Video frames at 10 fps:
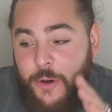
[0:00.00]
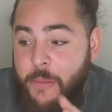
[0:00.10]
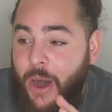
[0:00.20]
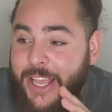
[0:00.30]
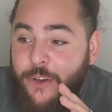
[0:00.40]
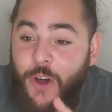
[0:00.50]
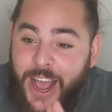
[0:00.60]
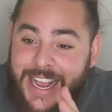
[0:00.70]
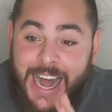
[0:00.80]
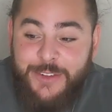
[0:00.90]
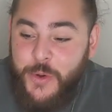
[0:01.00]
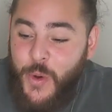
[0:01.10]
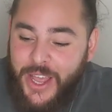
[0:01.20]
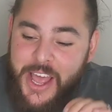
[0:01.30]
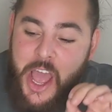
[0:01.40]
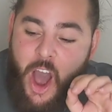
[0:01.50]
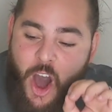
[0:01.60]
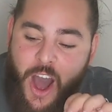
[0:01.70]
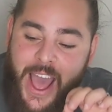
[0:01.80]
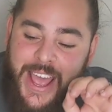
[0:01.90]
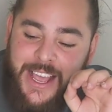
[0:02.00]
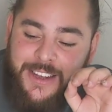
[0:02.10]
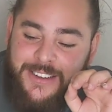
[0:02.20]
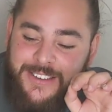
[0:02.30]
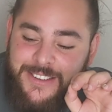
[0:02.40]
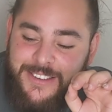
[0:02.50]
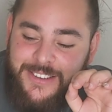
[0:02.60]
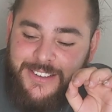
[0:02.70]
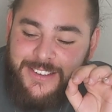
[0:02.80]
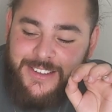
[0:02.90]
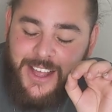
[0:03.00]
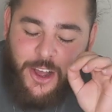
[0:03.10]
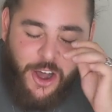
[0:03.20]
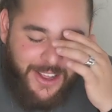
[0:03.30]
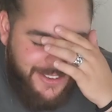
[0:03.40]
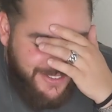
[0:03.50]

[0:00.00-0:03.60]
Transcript: oh my god, I can't talk. Hi, hi